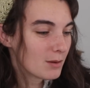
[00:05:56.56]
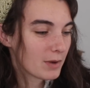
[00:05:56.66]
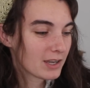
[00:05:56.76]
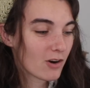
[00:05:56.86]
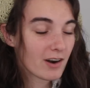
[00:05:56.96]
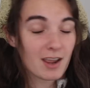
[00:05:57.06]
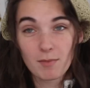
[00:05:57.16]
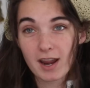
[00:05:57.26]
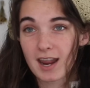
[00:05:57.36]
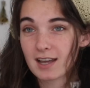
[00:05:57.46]
my yarn,
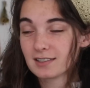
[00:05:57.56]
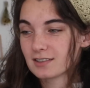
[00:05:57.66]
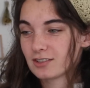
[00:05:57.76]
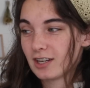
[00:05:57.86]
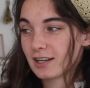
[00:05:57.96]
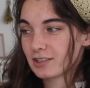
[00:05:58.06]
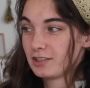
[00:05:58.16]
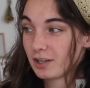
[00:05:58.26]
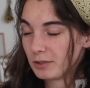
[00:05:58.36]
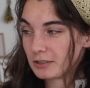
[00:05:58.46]
and my aunt, she actually
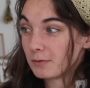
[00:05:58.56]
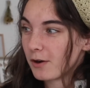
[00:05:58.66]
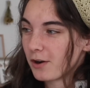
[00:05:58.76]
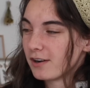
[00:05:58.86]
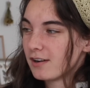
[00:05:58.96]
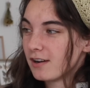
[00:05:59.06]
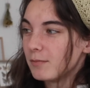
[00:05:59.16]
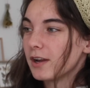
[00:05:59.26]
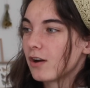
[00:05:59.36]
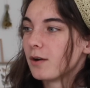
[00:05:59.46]
took a bunch of
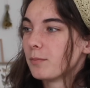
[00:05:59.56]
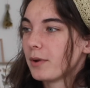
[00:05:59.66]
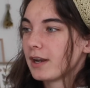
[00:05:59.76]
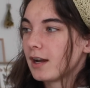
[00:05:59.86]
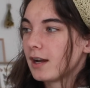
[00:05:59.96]
my yarn, but